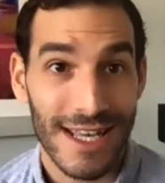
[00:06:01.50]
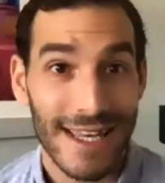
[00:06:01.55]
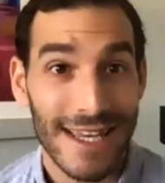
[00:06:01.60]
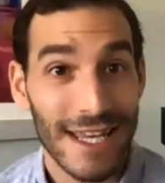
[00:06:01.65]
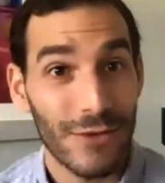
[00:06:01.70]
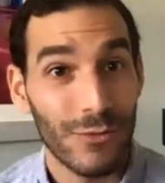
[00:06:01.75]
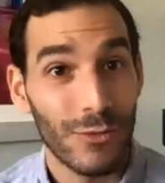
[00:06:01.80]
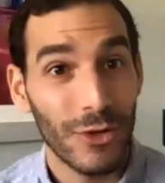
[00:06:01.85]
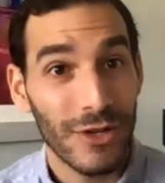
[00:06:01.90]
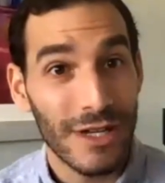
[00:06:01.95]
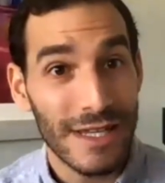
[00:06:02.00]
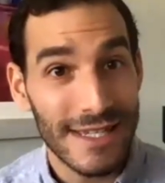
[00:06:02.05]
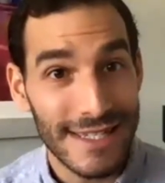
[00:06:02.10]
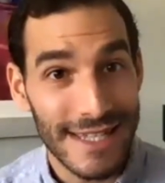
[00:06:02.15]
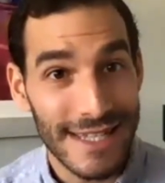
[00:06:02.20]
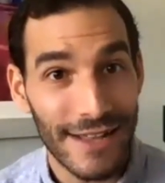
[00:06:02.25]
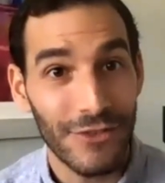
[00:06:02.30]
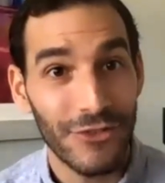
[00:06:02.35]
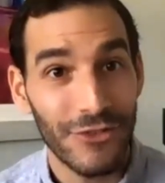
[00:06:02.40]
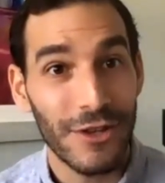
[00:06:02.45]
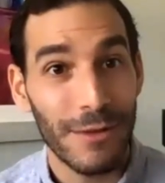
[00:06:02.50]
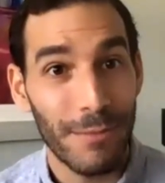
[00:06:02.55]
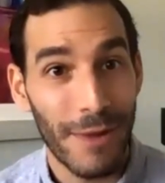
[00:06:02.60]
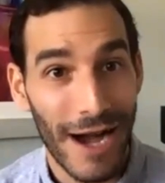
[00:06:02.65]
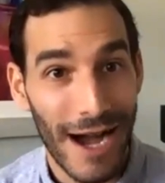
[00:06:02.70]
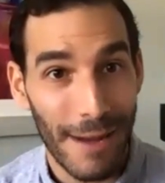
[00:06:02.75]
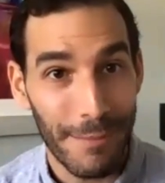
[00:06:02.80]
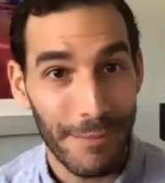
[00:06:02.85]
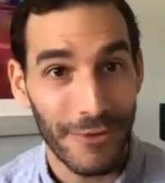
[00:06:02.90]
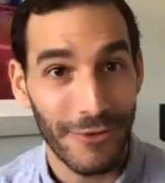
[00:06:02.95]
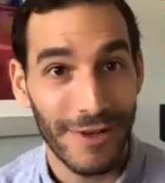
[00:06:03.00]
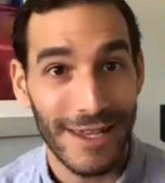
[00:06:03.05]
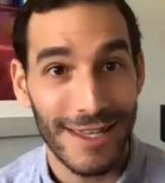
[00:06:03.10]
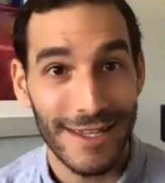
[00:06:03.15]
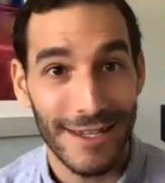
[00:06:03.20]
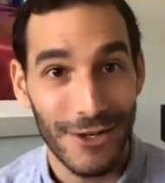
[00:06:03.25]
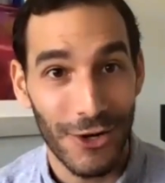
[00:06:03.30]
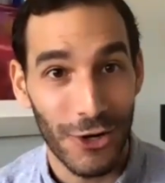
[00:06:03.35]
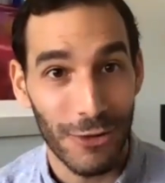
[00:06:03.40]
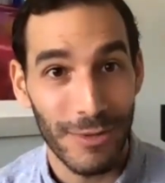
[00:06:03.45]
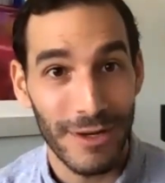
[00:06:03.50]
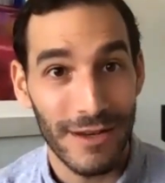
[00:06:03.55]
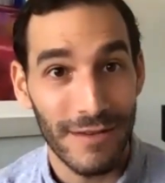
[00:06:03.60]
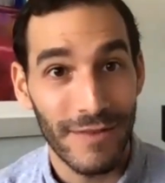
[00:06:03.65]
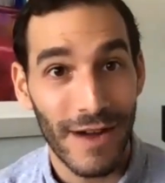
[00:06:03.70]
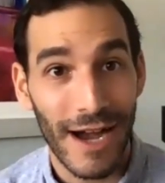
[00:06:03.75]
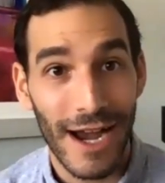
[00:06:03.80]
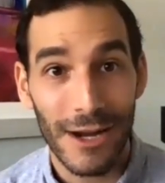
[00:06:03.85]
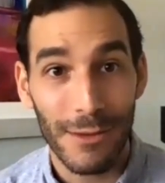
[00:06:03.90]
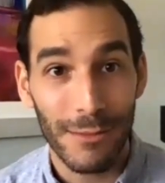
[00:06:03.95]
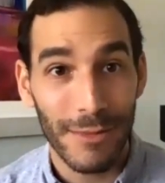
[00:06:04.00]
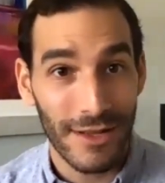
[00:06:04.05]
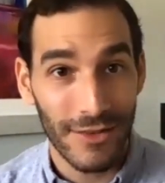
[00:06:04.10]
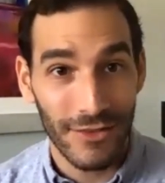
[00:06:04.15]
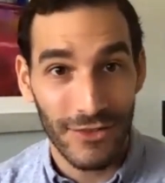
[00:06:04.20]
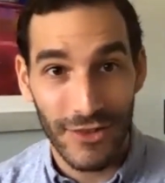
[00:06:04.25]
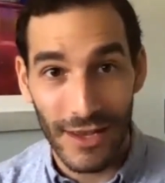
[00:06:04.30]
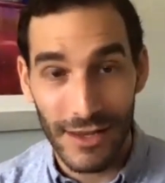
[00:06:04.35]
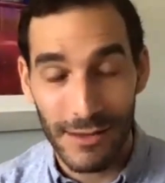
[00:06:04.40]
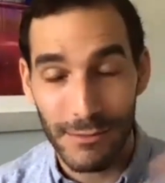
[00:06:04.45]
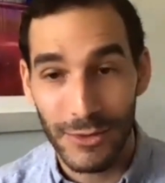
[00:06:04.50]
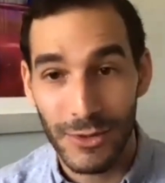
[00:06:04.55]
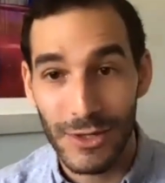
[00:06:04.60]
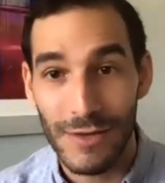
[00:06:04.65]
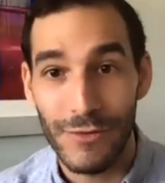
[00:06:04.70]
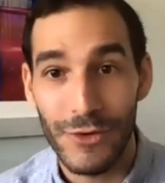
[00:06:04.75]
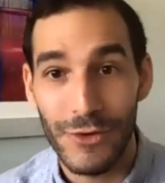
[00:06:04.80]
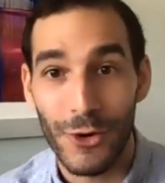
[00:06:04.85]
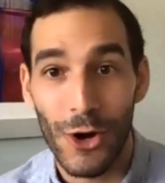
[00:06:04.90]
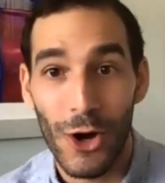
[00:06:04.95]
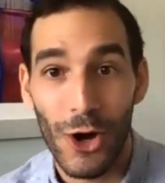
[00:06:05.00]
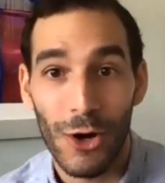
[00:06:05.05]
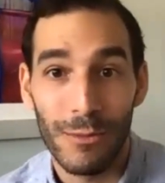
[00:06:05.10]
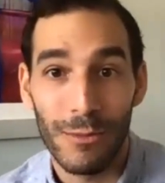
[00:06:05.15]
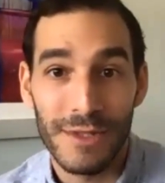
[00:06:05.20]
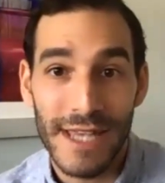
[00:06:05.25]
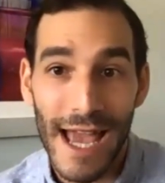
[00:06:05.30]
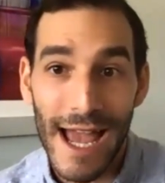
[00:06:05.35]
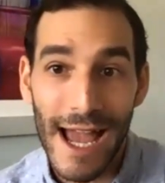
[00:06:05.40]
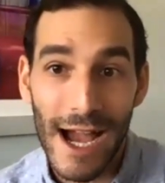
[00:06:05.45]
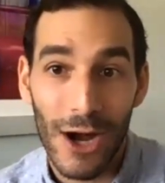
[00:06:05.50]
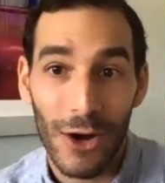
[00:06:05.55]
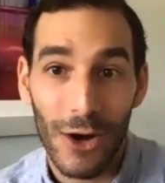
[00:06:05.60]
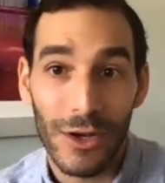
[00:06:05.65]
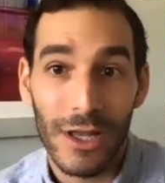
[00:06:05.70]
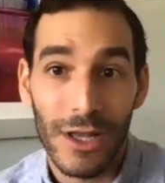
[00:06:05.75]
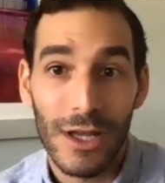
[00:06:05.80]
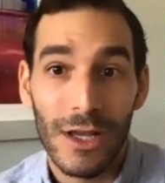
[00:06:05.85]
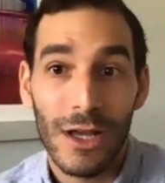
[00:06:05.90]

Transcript: in really densely populated urban environments, I believe your hometown,